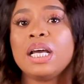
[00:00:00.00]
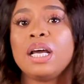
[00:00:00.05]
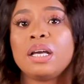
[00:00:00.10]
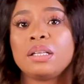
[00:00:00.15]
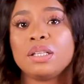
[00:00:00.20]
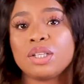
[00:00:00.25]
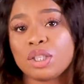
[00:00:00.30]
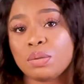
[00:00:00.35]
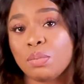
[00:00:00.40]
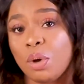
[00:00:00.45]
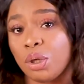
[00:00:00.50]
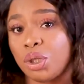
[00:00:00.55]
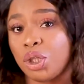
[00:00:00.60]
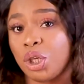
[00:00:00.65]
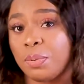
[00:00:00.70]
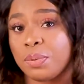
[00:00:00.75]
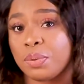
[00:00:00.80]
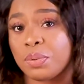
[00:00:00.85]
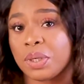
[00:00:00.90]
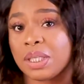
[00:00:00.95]
the small
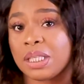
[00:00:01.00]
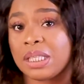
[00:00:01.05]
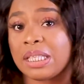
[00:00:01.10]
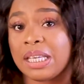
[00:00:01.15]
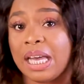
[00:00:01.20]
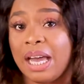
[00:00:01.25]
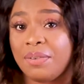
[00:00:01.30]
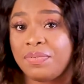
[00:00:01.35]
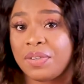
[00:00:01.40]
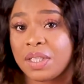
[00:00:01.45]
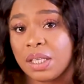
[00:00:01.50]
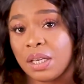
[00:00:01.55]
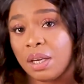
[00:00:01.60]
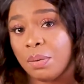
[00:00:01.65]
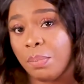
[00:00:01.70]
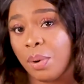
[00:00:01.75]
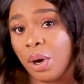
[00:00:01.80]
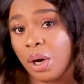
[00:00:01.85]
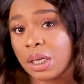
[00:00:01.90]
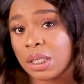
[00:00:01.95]
chops were served in a
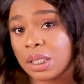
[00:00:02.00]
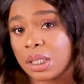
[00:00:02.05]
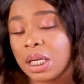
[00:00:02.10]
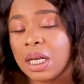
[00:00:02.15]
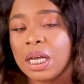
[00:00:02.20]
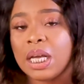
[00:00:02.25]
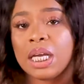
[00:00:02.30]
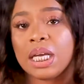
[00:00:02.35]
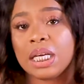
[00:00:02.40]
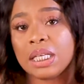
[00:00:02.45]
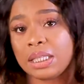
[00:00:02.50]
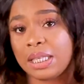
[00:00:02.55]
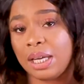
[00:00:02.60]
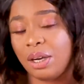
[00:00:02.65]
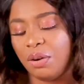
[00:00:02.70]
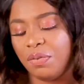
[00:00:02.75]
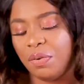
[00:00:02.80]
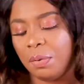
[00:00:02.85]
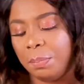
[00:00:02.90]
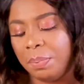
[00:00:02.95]
box instead
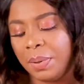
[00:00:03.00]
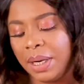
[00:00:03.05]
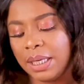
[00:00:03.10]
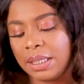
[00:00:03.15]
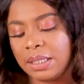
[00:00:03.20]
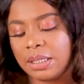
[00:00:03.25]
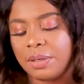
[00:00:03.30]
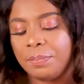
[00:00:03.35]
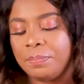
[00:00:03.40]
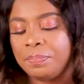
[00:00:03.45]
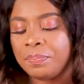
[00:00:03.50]
of a plate